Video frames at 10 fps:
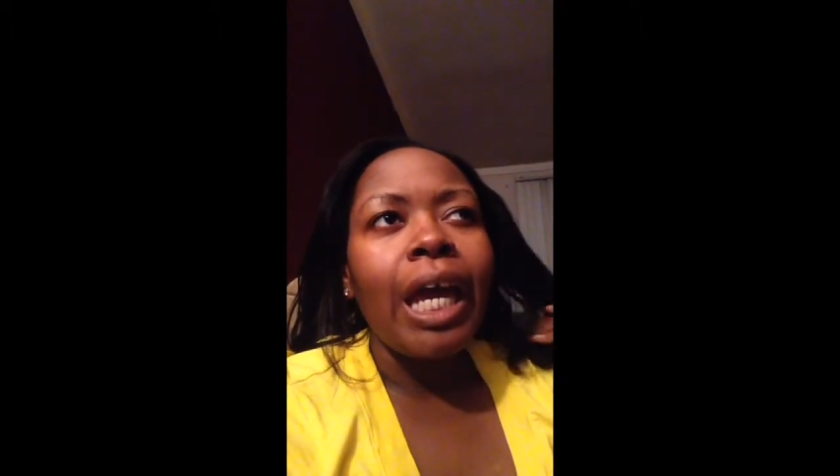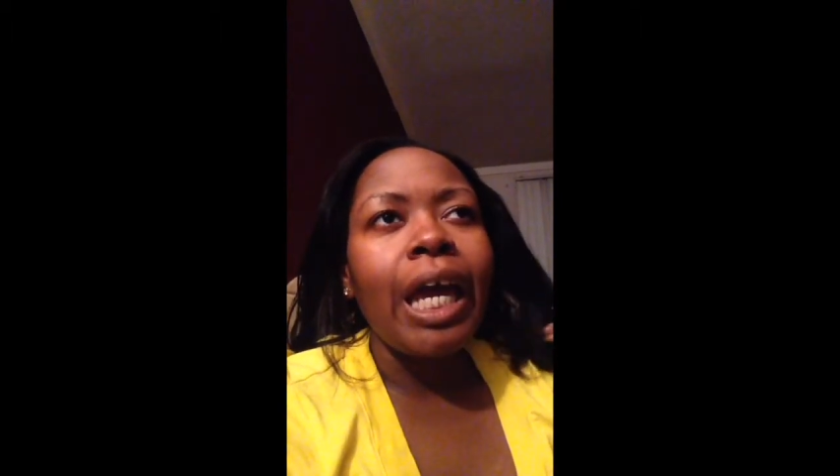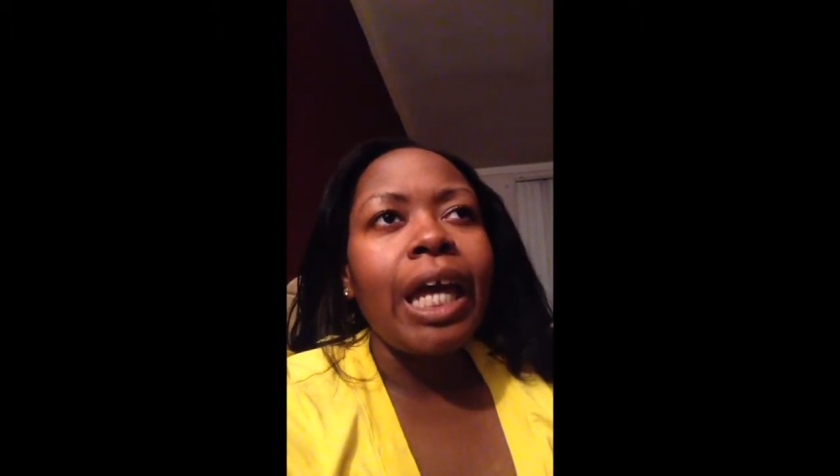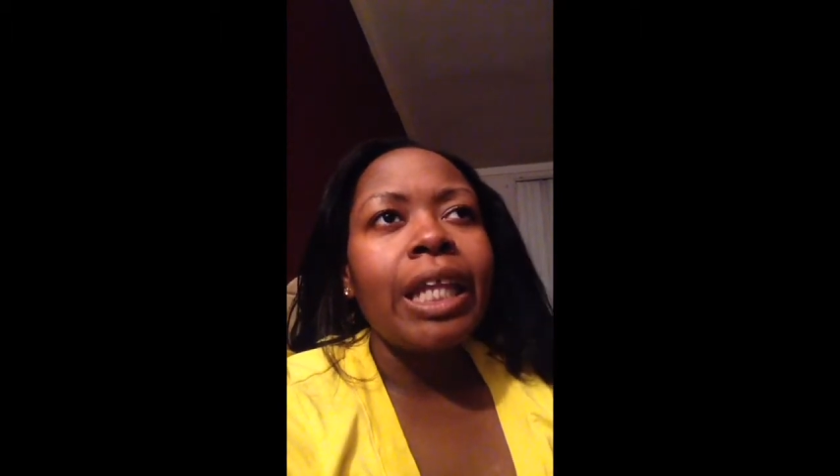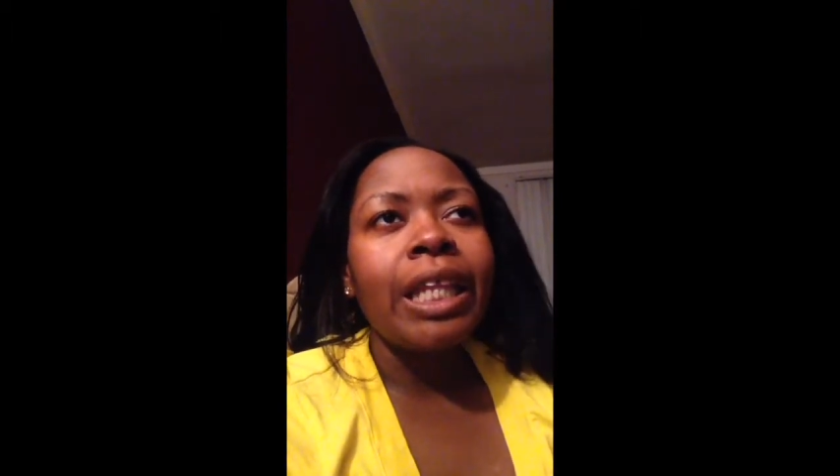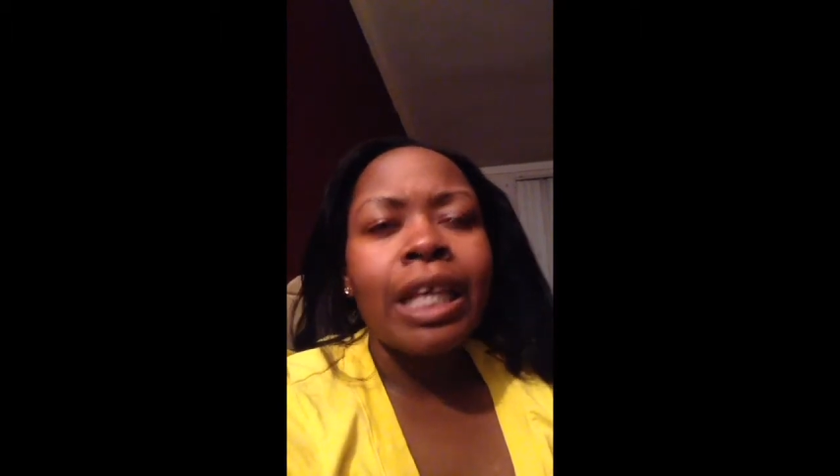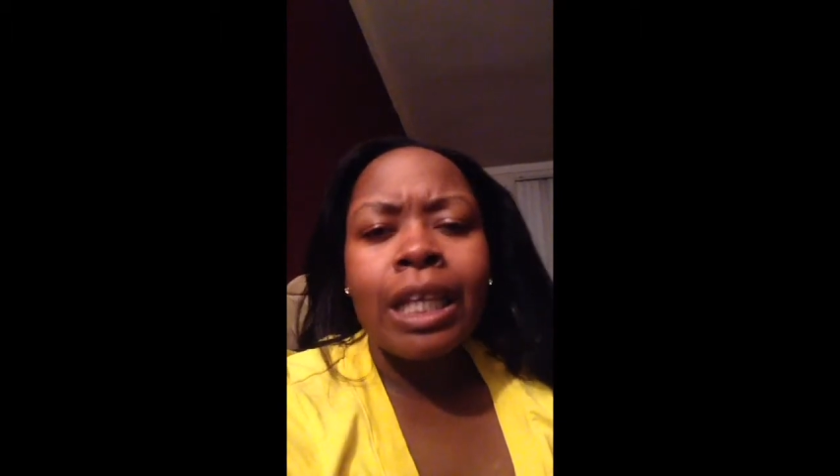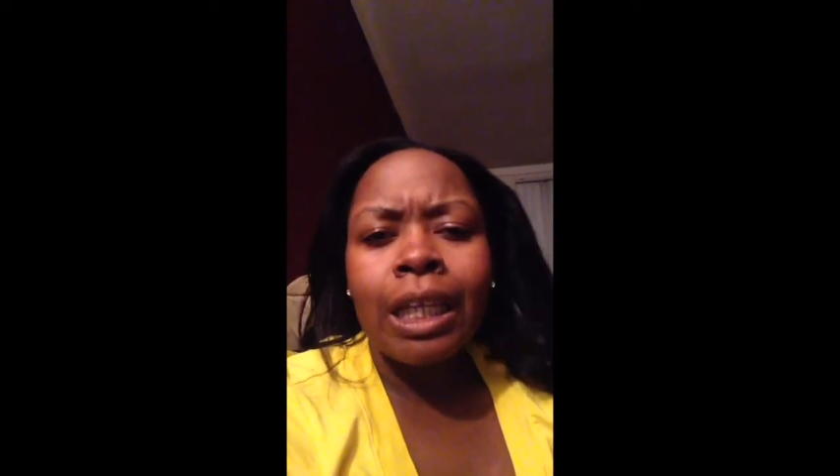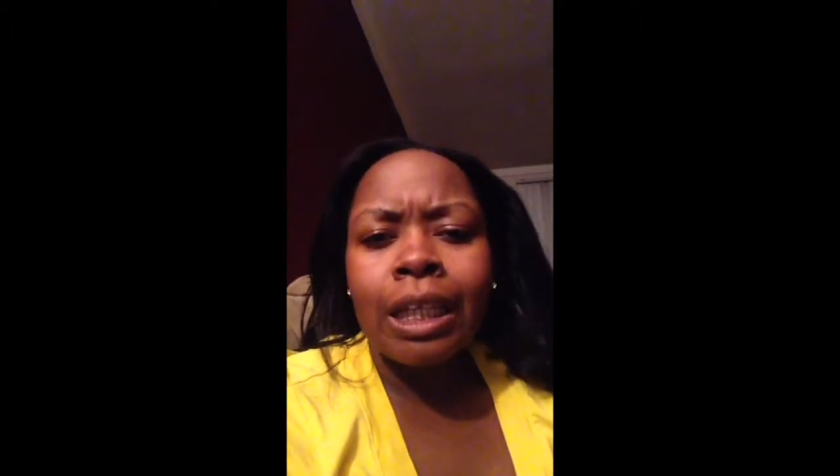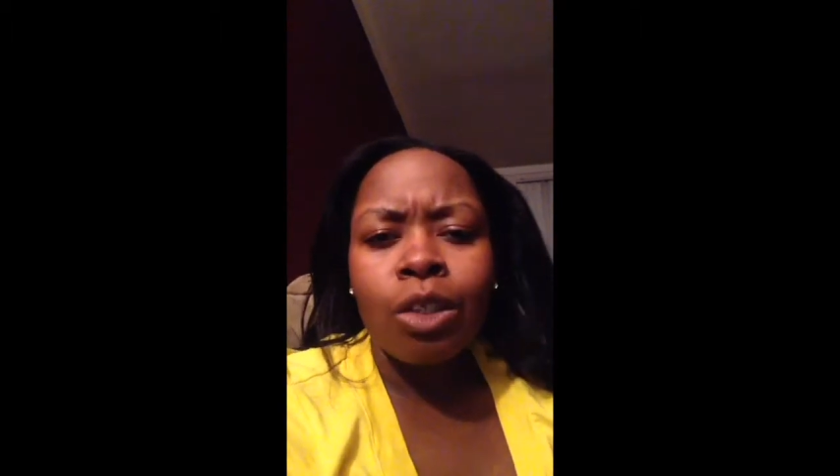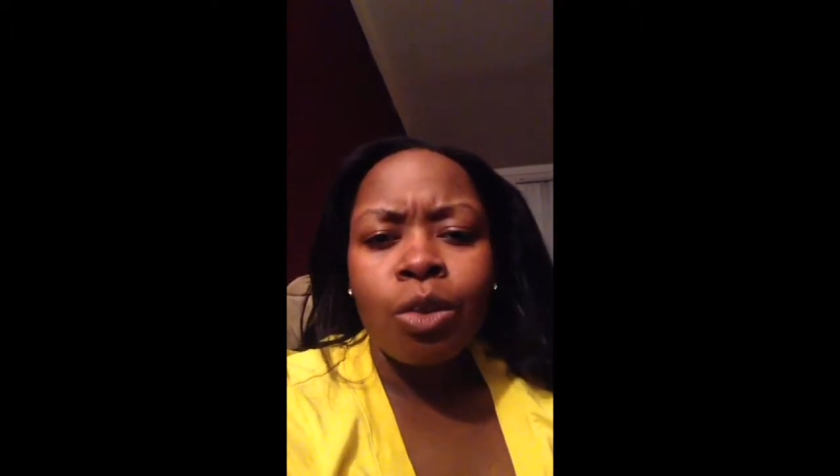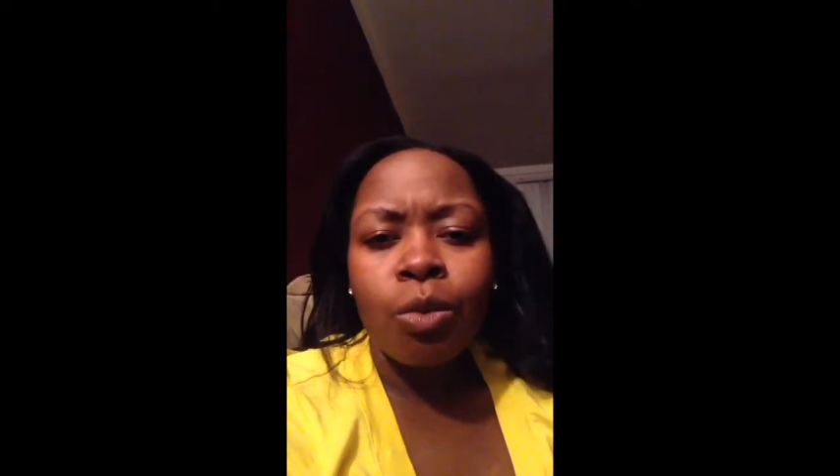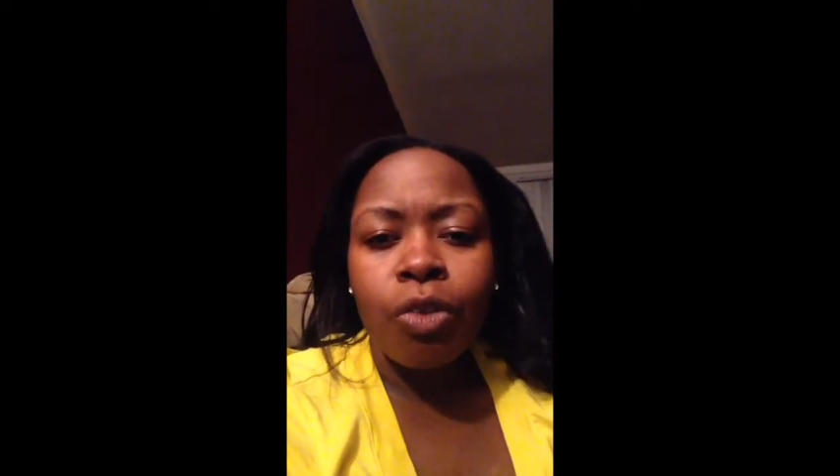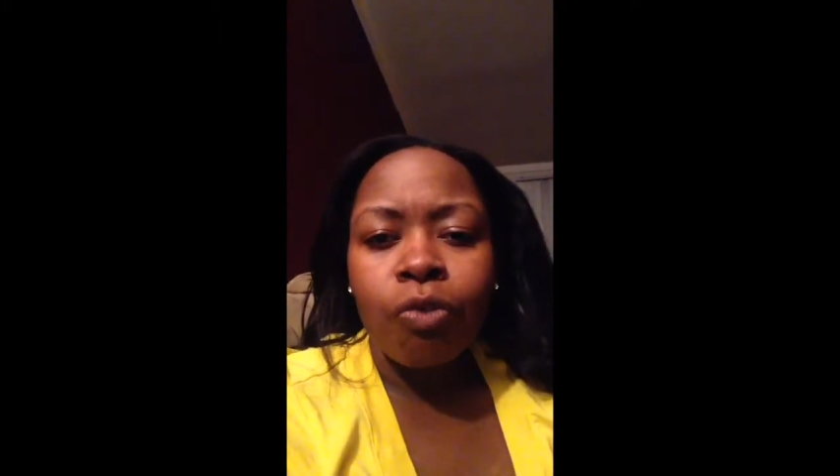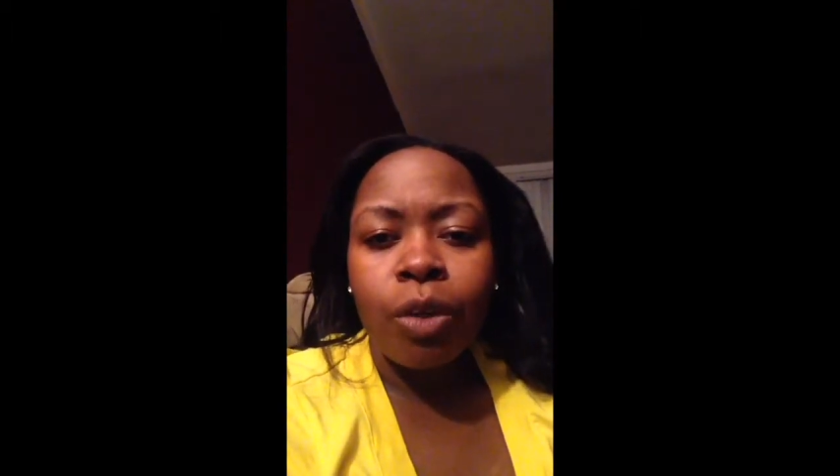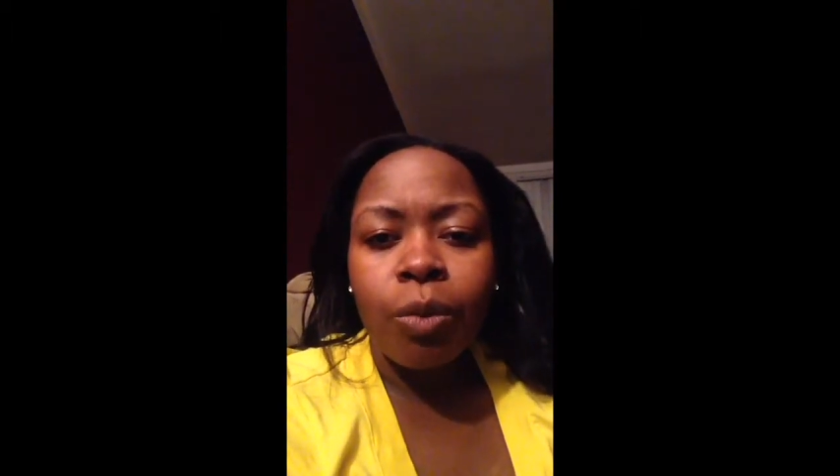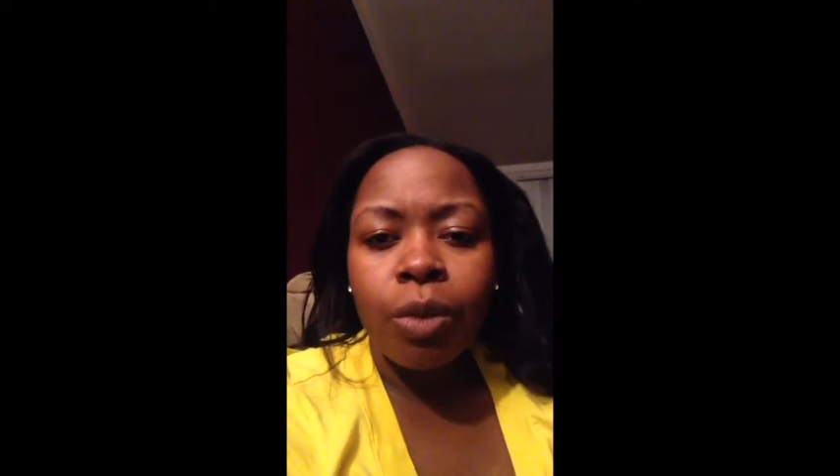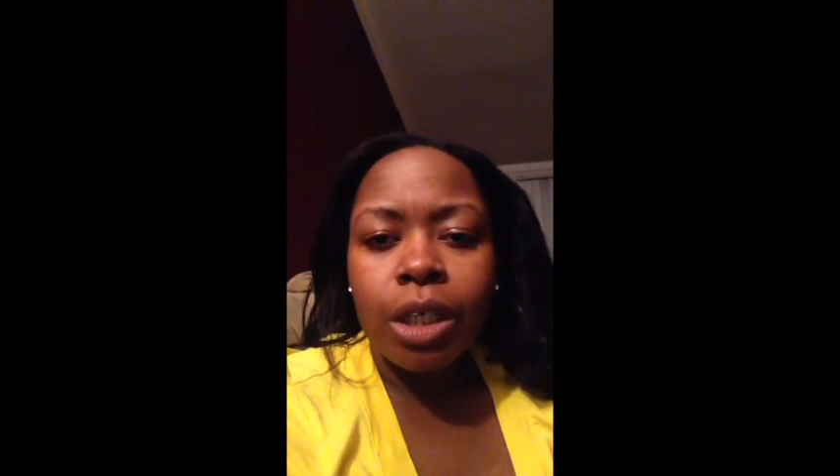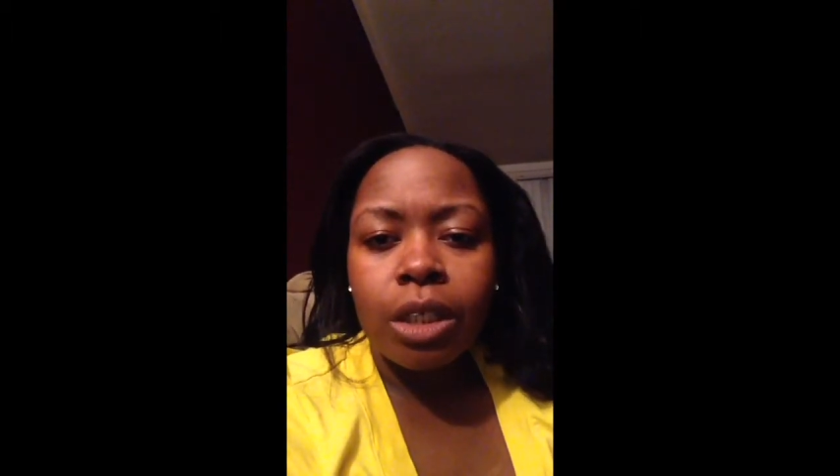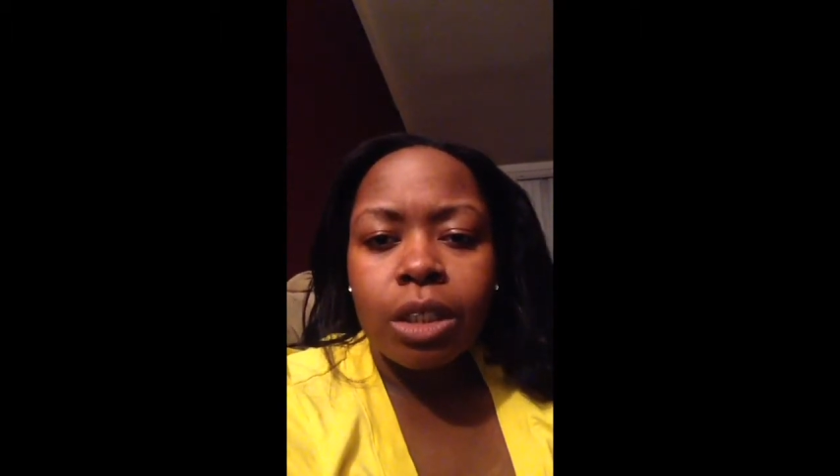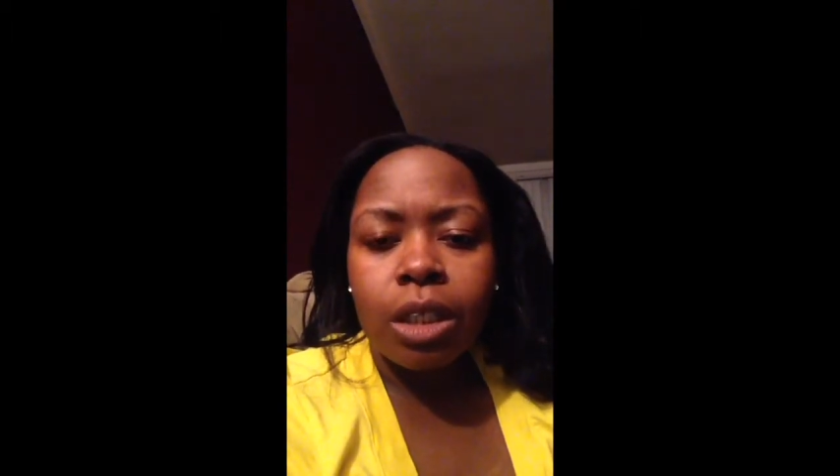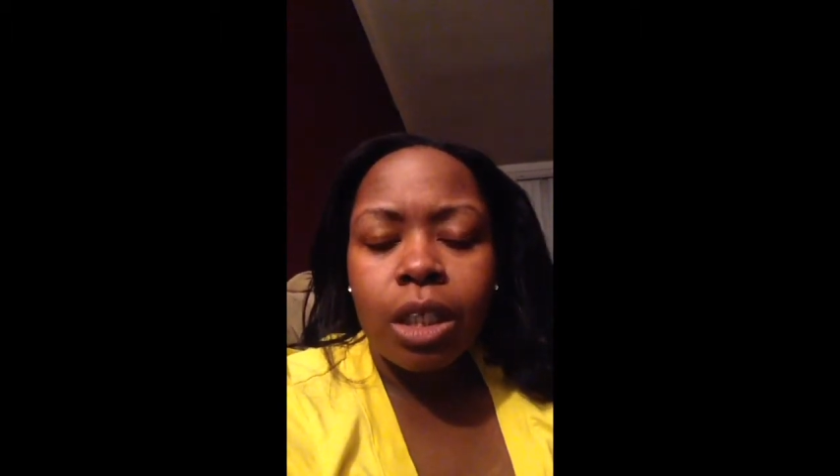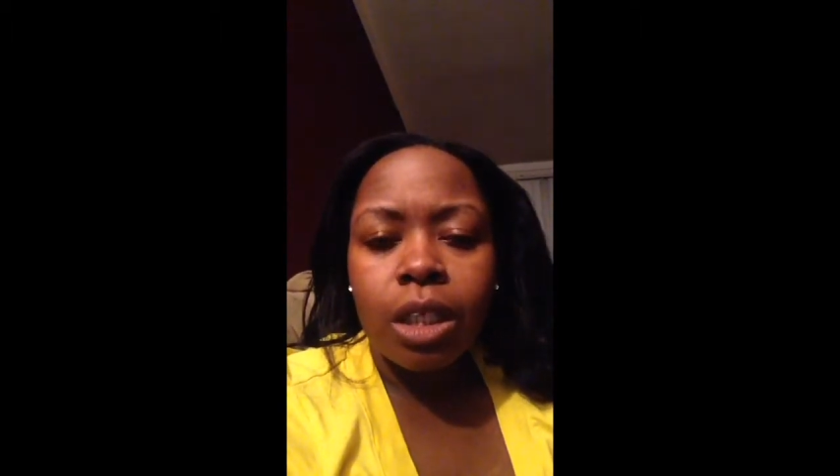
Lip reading: And then in 2 and 3 weeks,